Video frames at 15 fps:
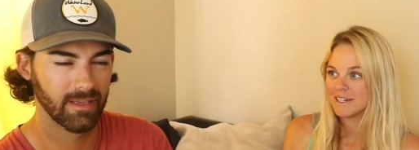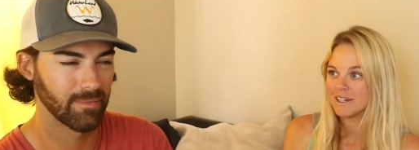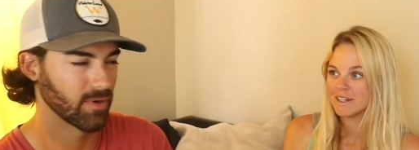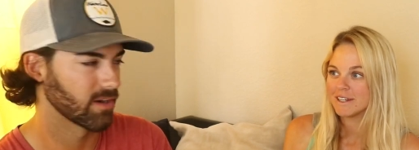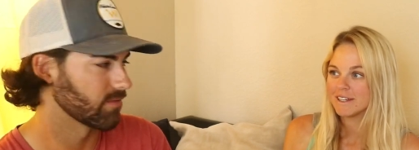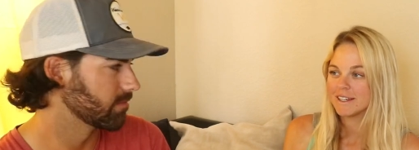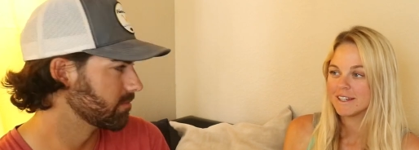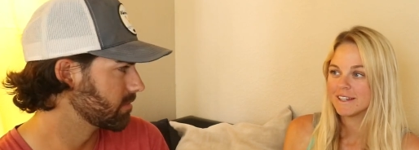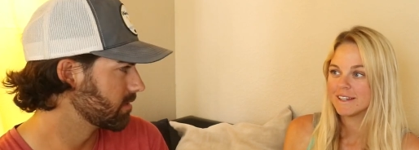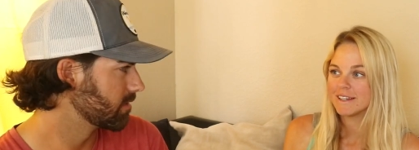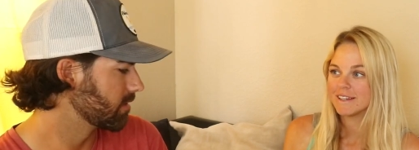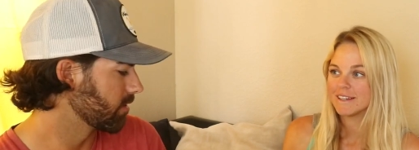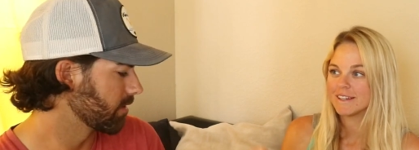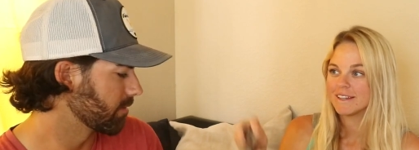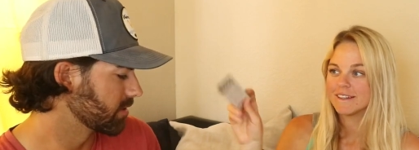Speaker 1: get one of them.
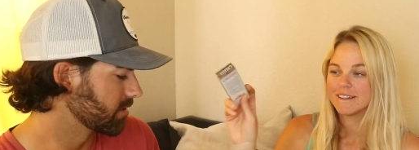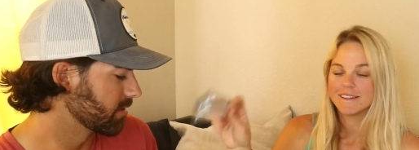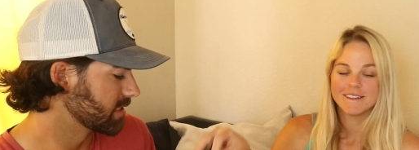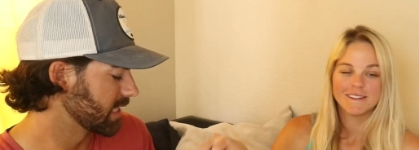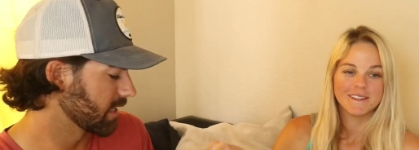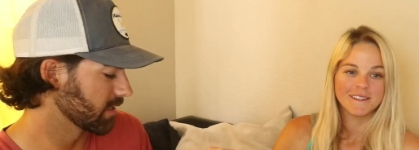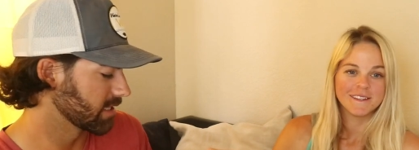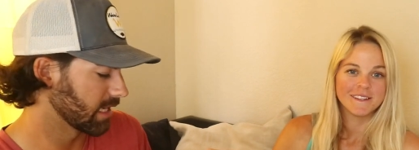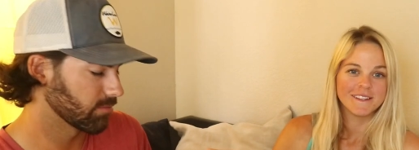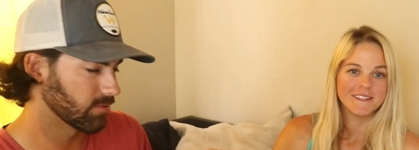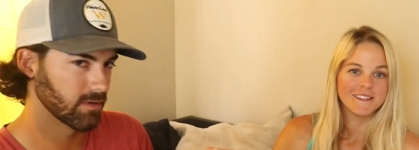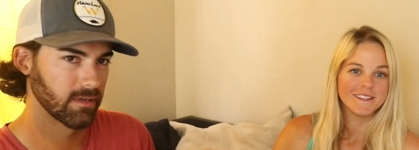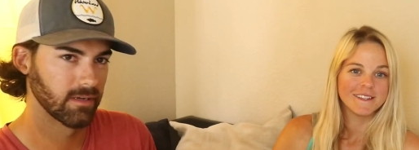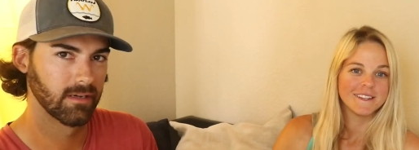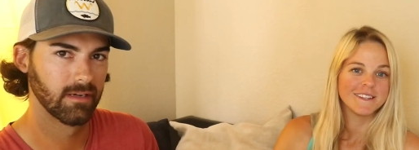Are you going to do a daily
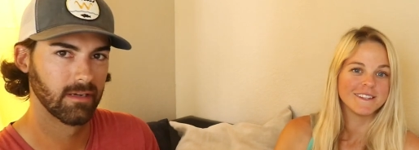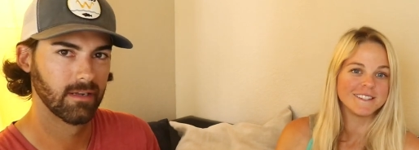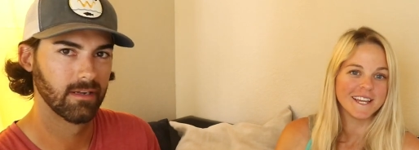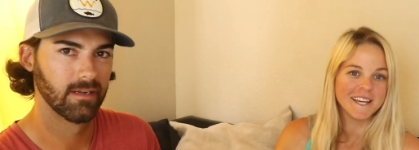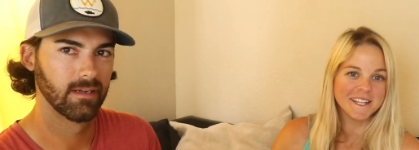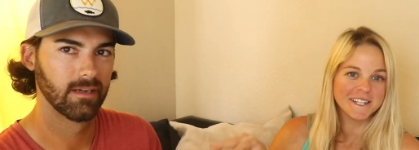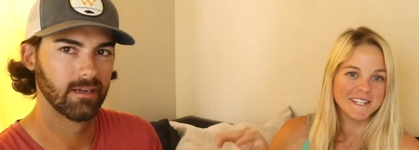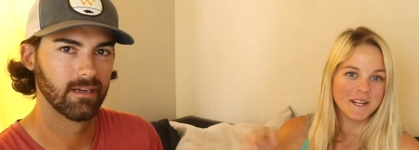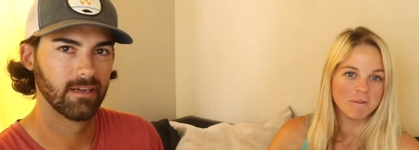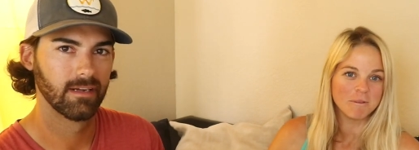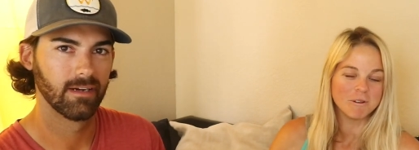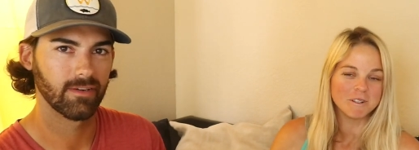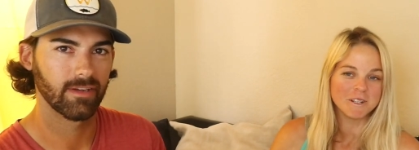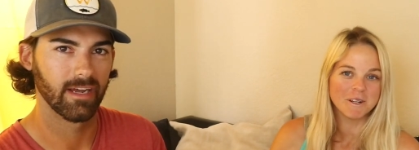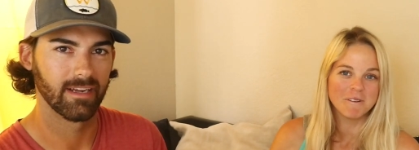double?
Speaker 2: Daily
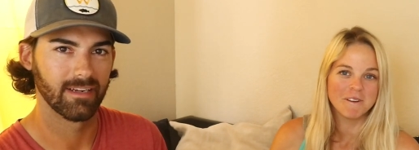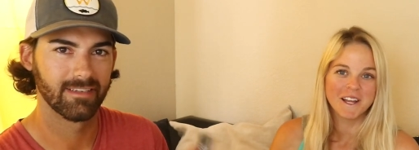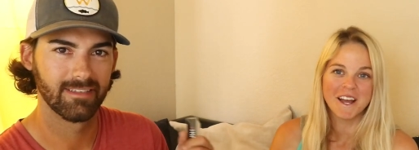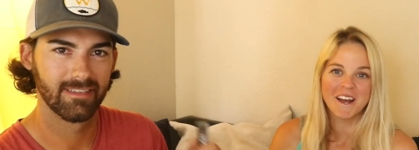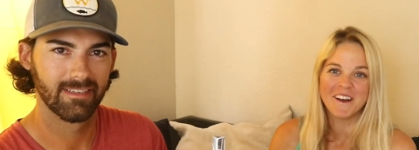double. Okay. Here we go.